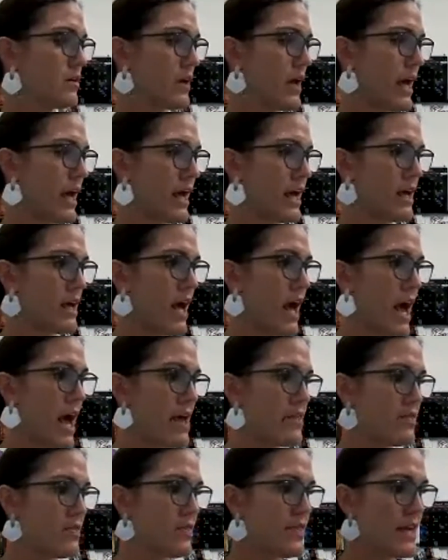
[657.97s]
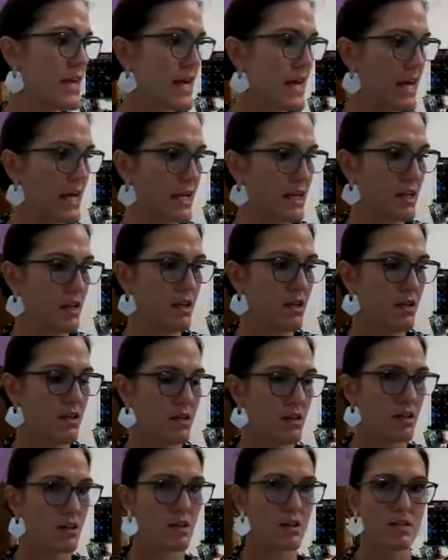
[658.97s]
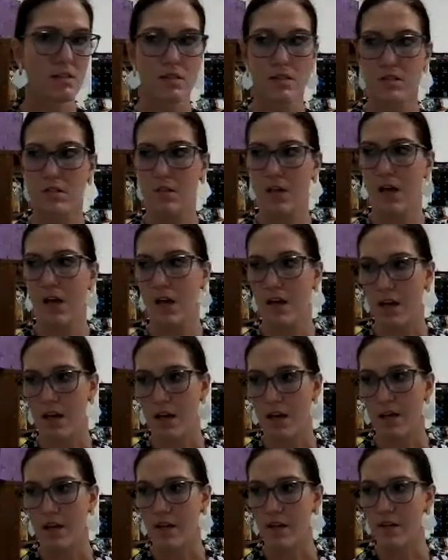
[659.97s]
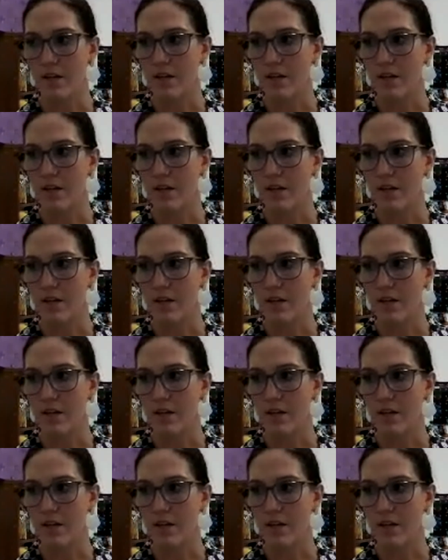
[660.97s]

Okay, and then this is a